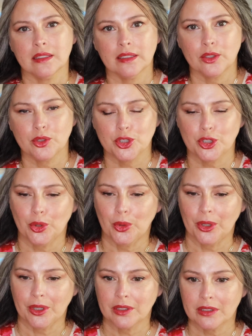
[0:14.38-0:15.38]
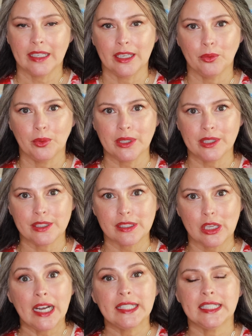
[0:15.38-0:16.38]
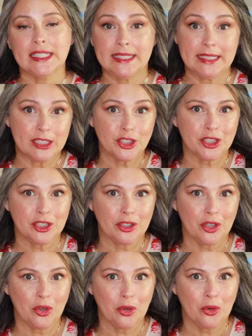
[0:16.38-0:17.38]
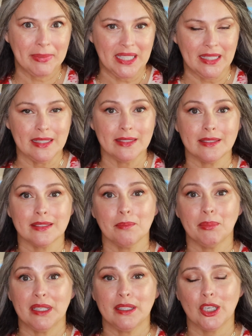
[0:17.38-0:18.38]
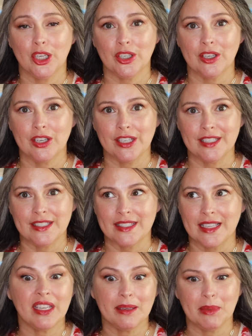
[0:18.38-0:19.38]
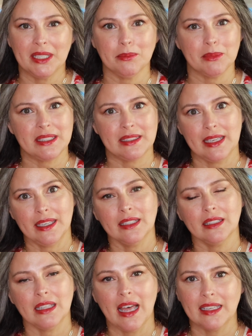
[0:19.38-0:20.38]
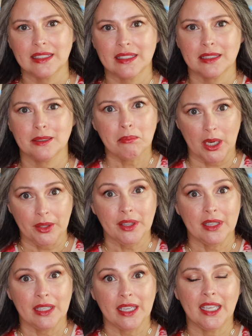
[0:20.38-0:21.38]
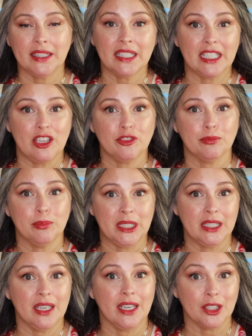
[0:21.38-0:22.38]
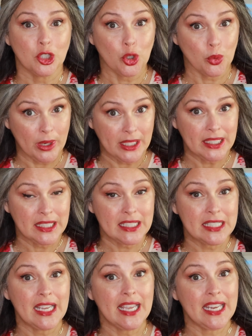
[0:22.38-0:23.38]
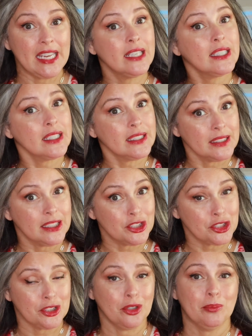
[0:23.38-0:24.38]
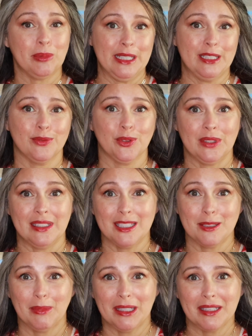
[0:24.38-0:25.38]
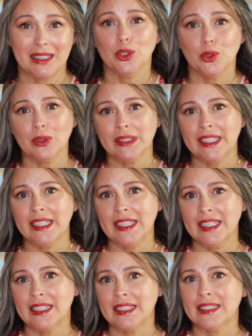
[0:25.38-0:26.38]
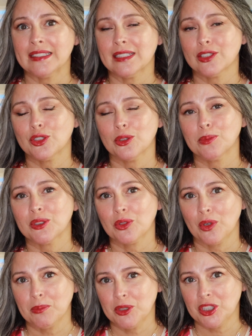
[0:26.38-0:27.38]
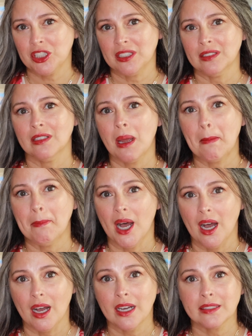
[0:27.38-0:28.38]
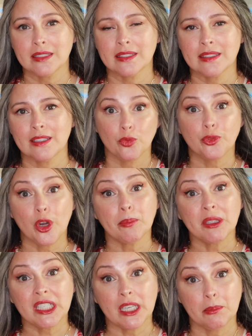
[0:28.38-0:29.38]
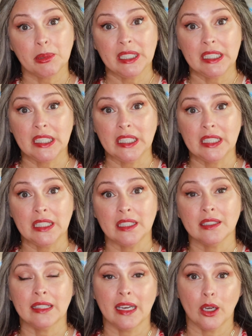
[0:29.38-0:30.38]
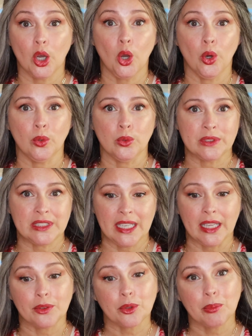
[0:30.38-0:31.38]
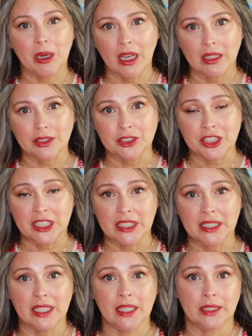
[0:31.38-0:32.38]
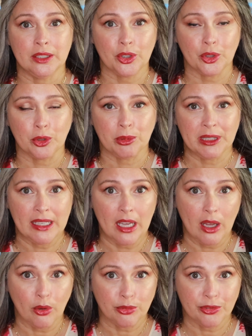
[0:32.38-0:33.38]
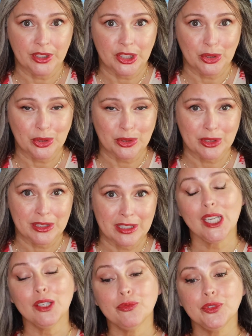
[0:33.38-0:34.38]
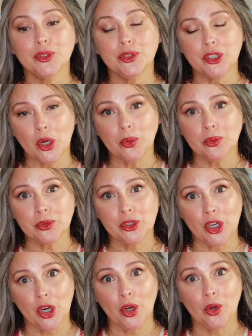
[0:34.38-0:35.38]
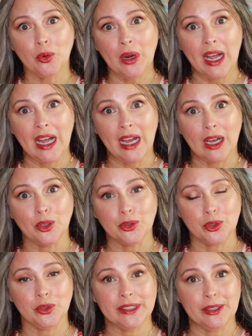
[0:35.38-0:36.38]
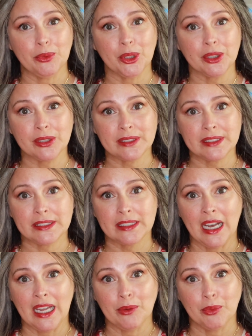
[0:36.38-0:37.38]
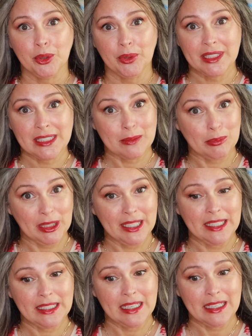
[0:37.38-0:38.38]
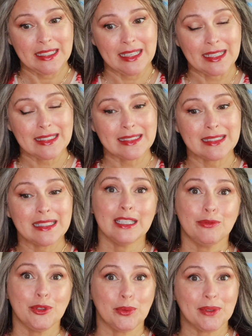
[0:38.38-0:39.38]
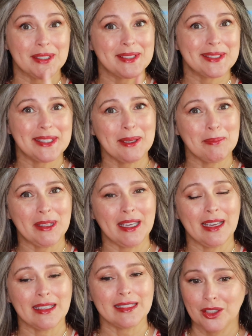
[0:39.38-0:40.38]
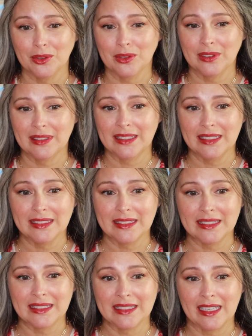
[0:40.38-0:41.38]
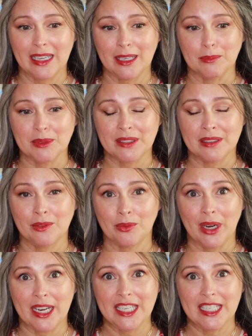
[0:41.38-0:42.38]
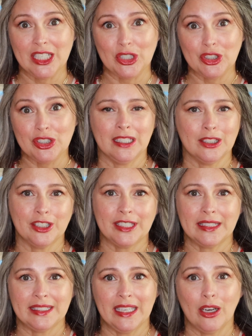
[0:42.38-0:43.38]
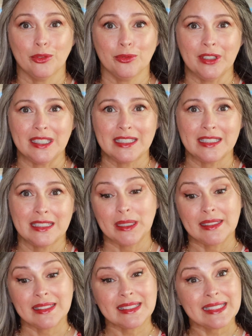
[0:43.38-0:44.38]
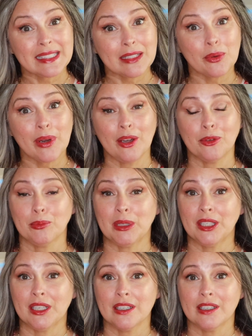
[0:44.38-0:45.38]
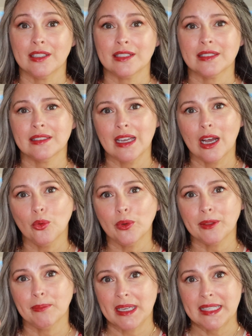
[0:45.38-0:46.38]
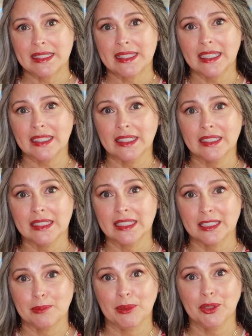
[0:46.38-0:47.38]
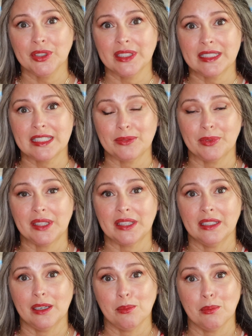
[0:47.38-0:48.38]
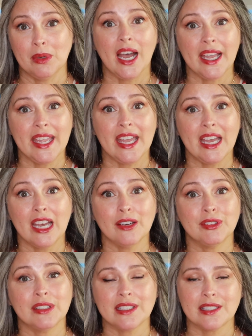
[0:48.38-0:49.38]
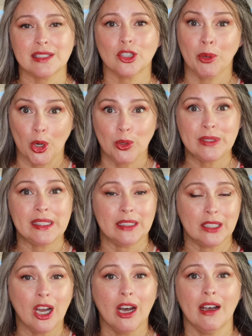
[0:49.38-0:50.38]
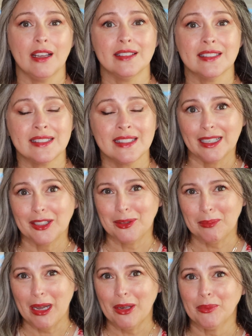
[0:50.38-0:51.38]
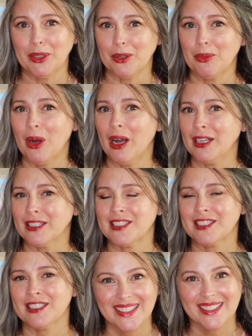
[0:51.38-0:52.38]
a little short. It was an additional piece because they made a mistake last month and they gave me a credit and an additional piece for this month. Nuuly is a subscription box from the company that owns Anthropology and Urban Outfitters. If you don't know how Nuuly works, I will explain next. If you want to skip that, go to this time right here and look at the outfits. But stick around because now with my second experience with them, I have a list of pros and cons that you might want to watch.